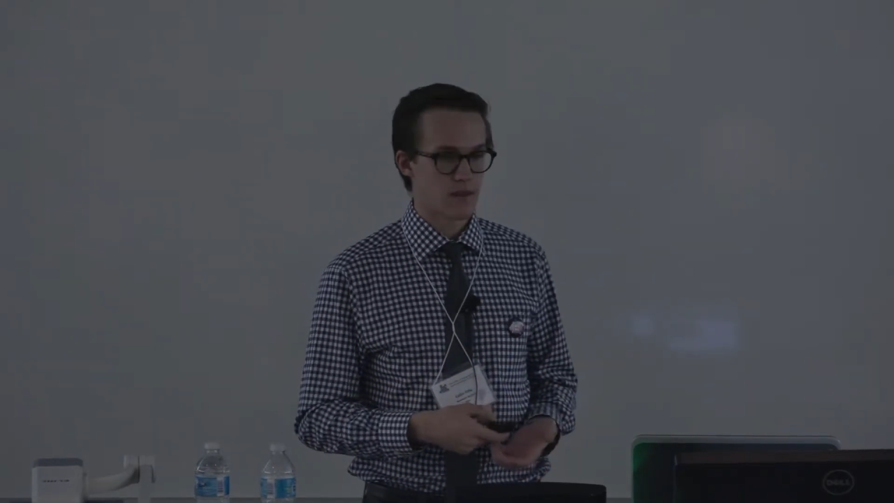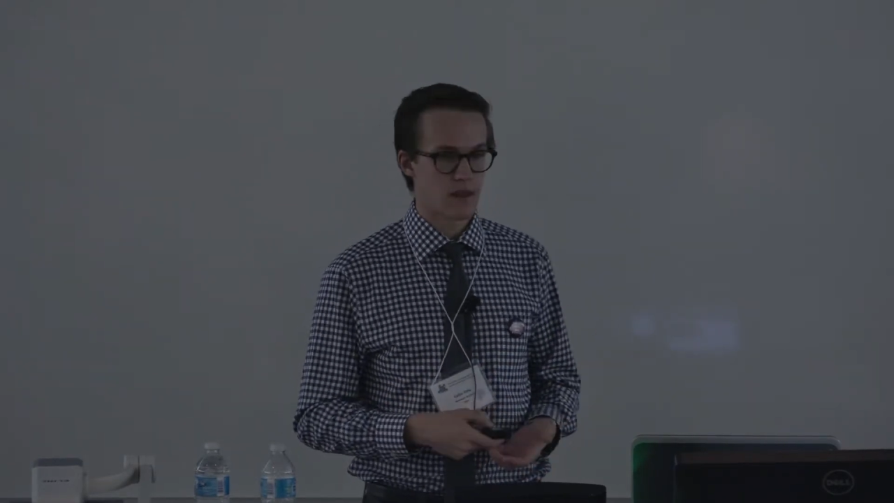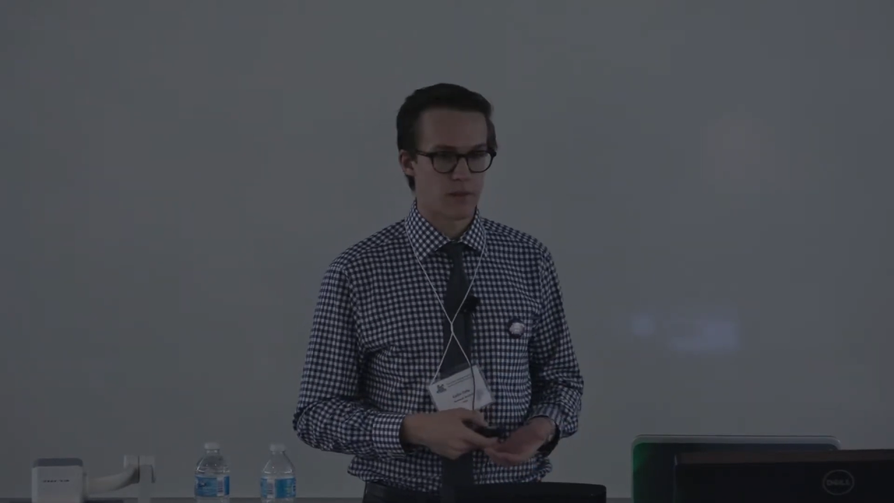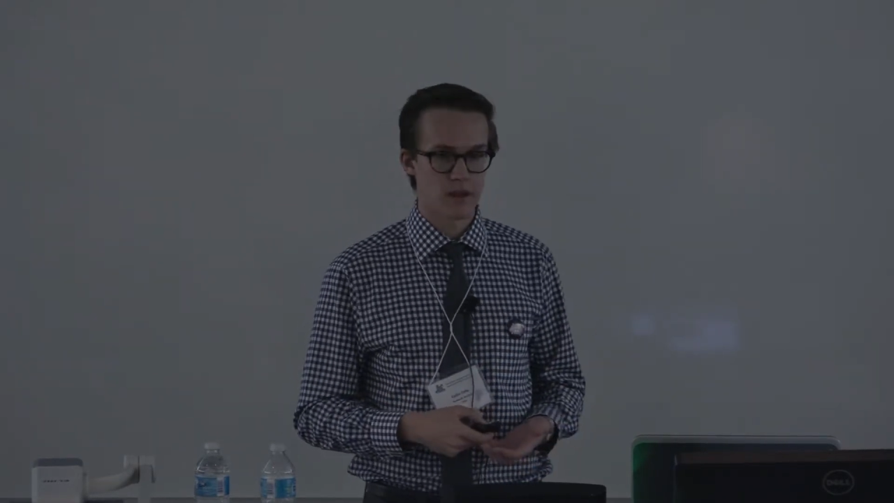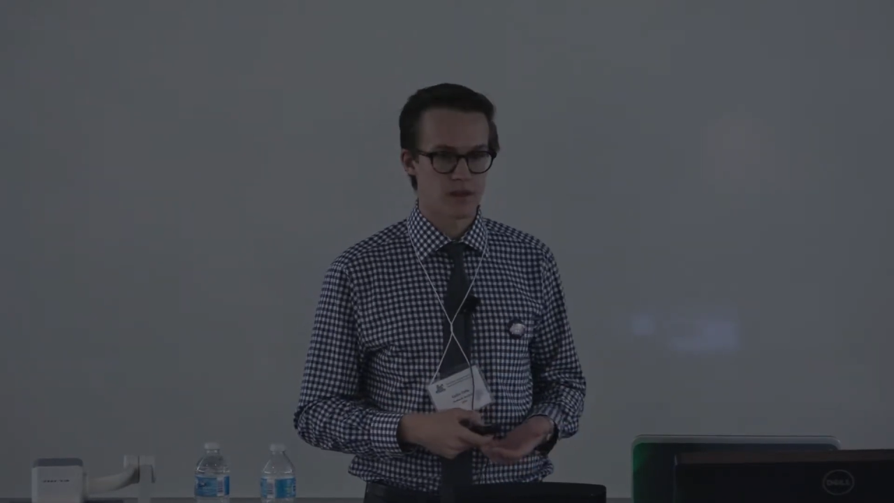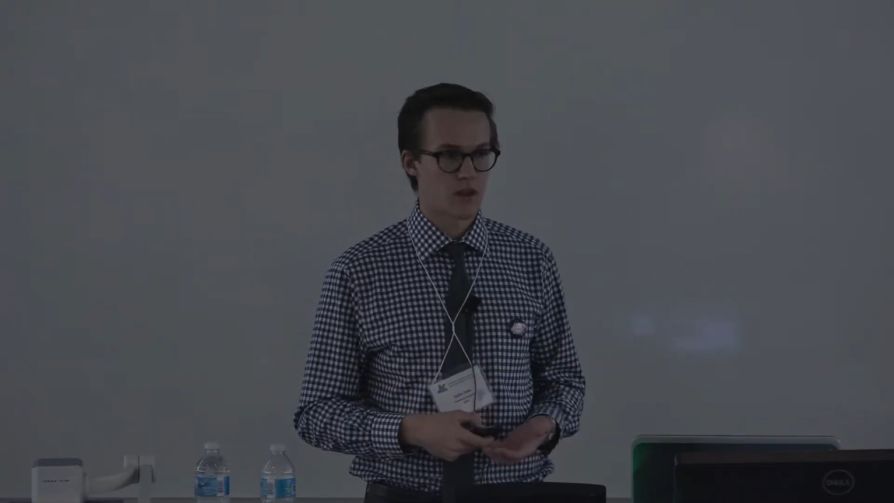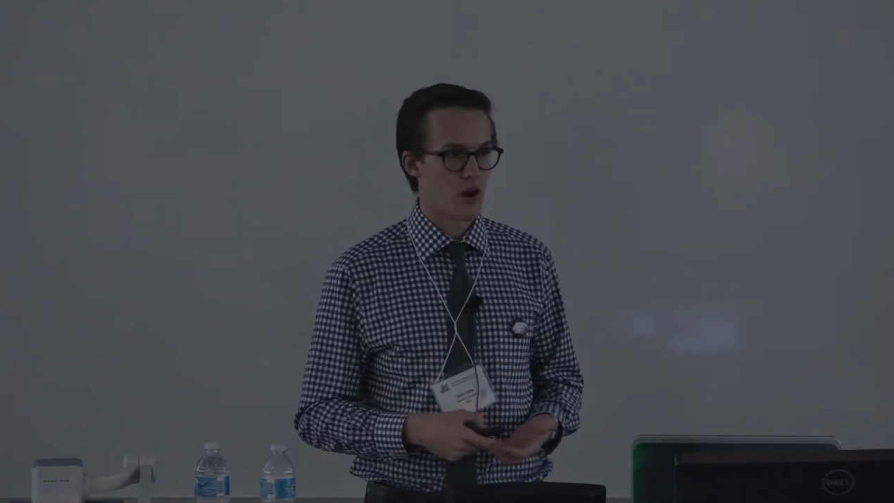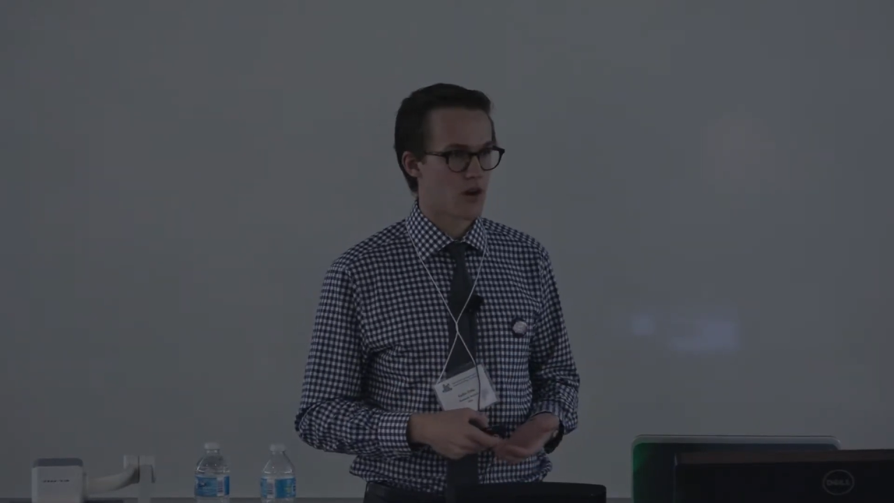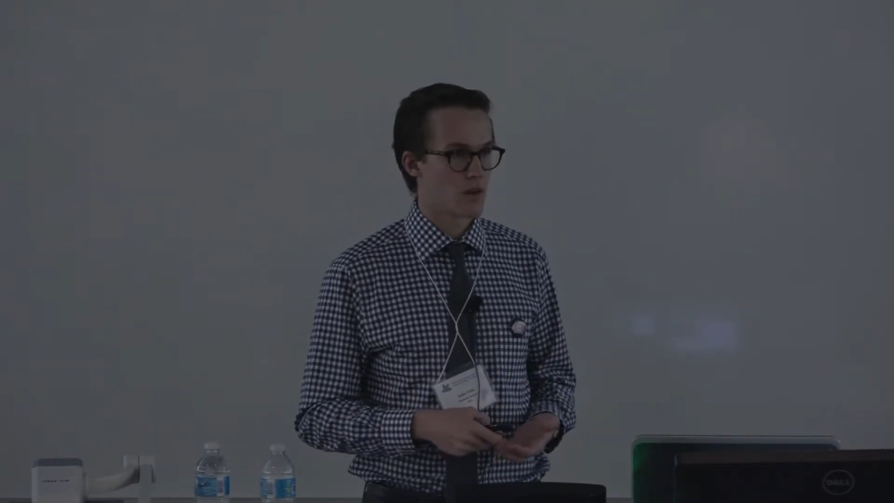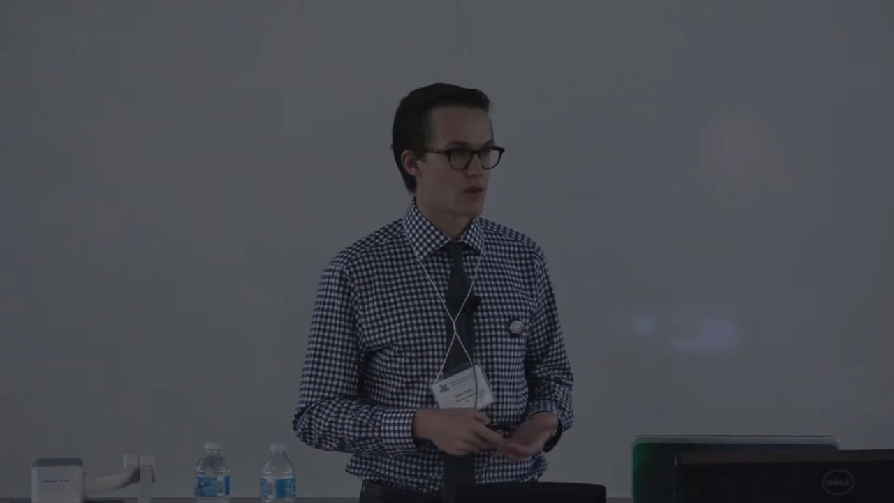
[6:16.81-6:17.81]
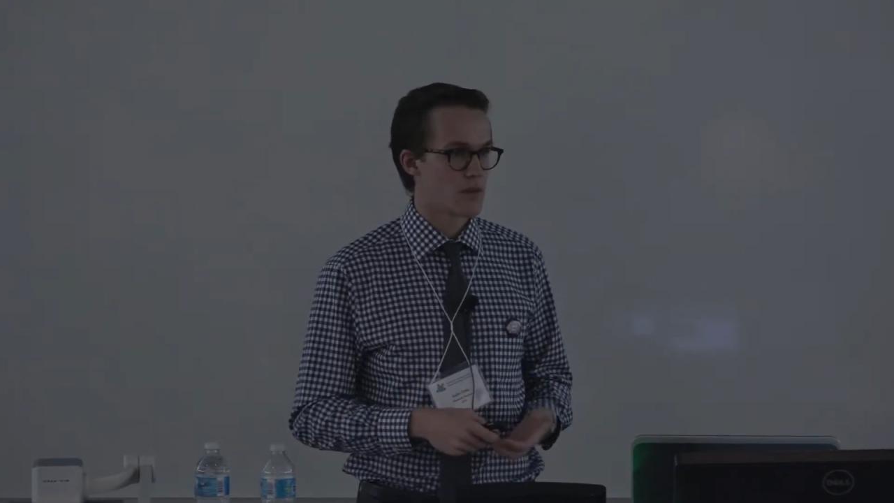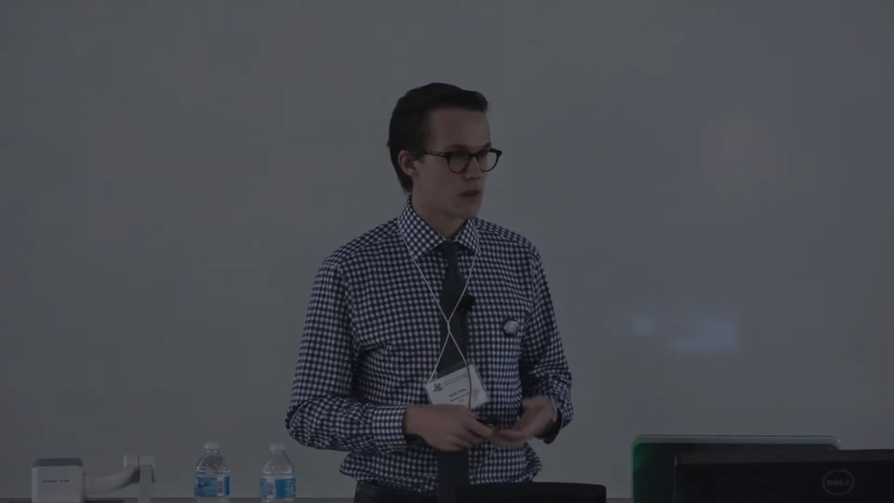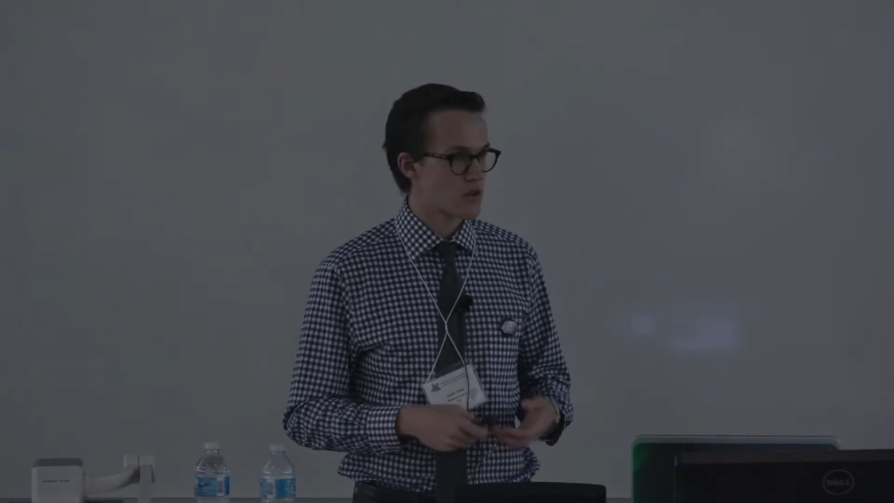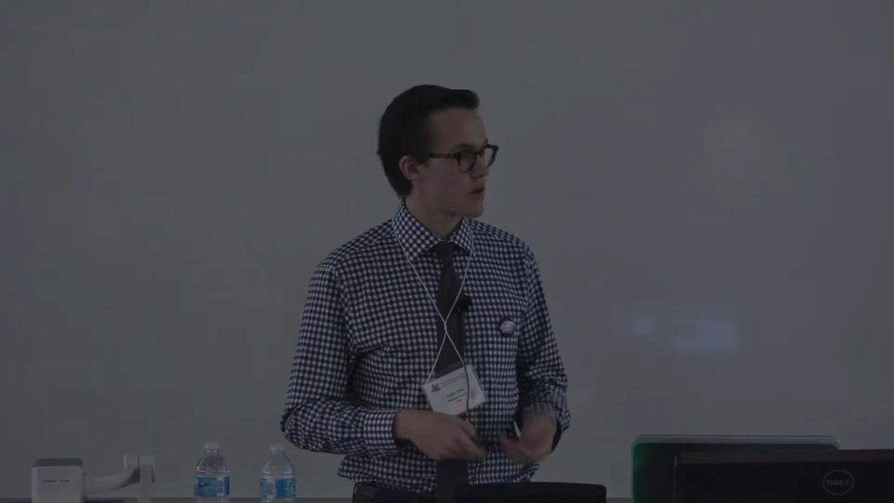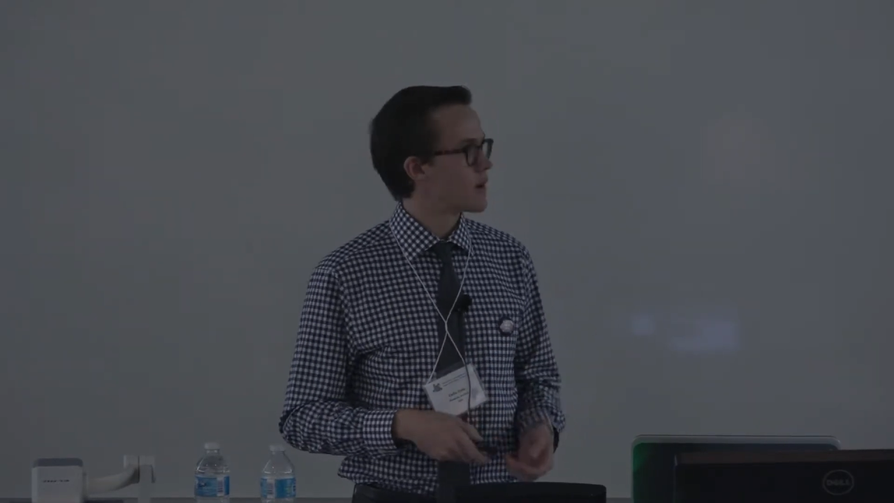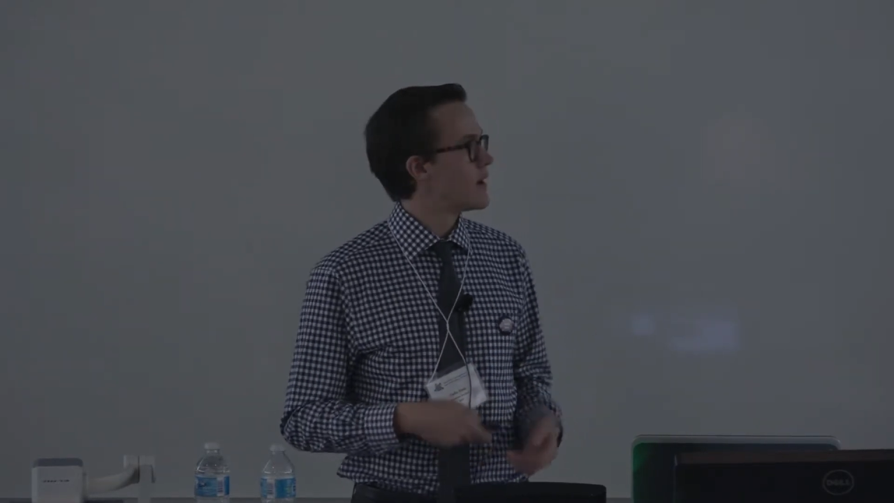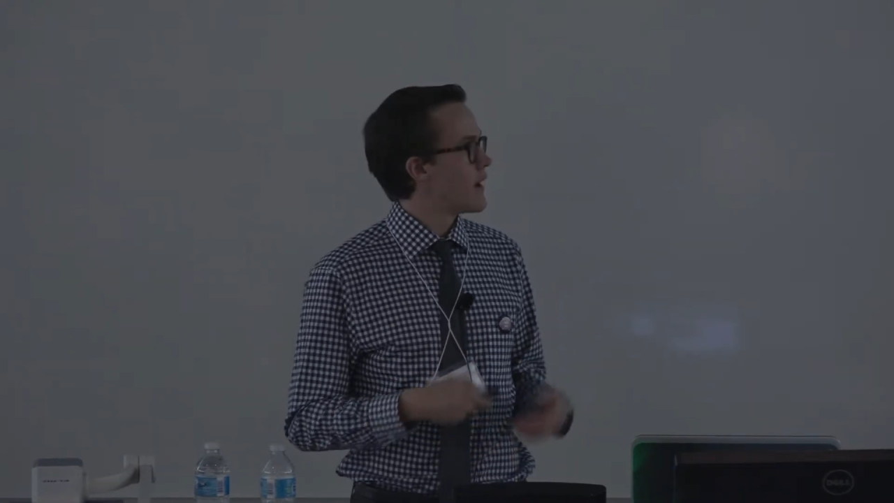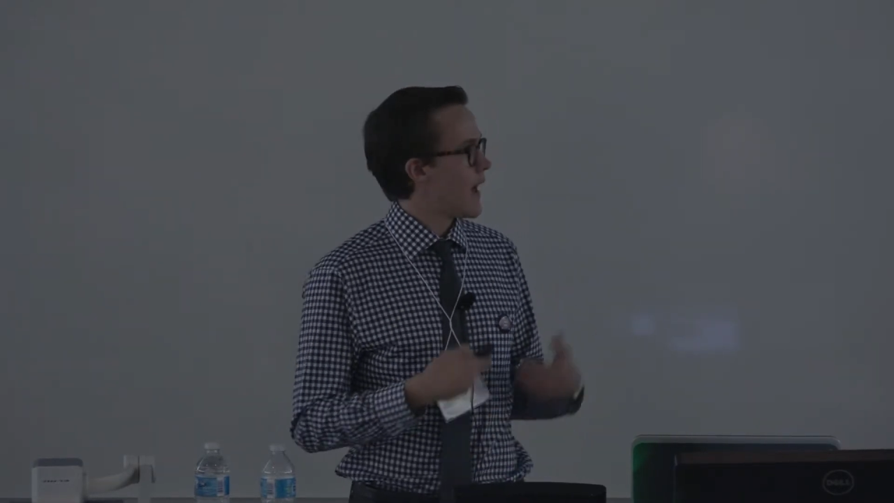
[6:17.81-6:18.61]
the PCR mixture